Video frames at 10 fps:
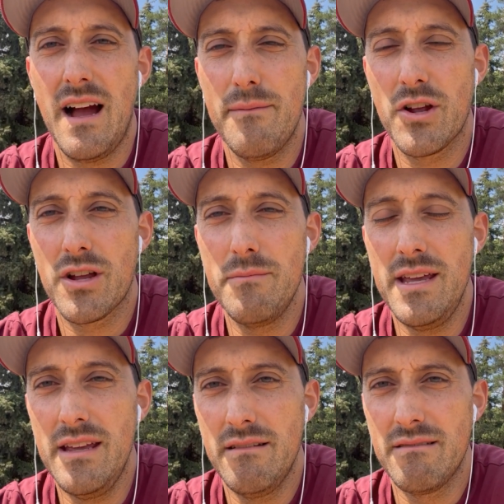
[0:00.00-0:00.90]
There can
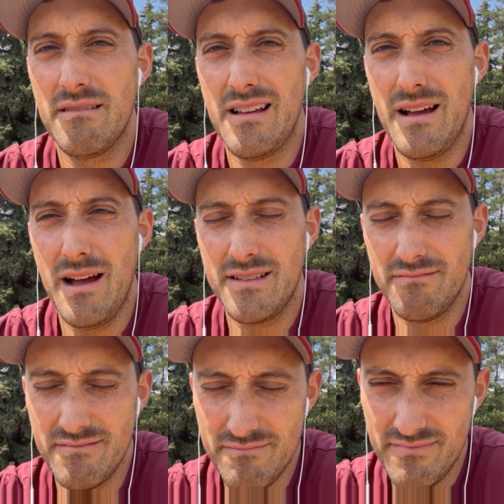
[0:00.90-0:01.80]
be a
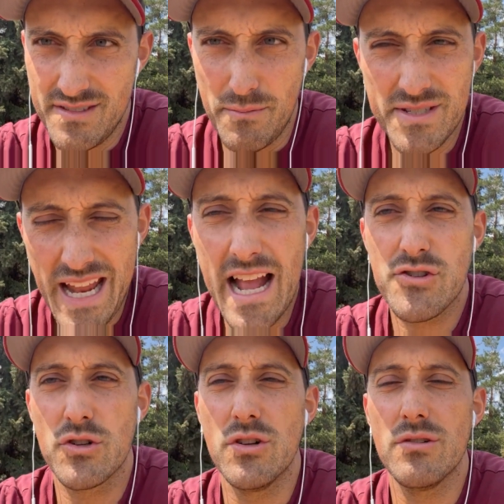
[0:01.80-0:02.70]

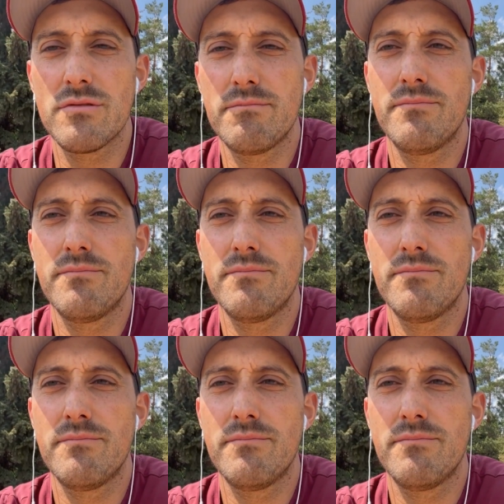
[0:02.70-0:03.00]
substantial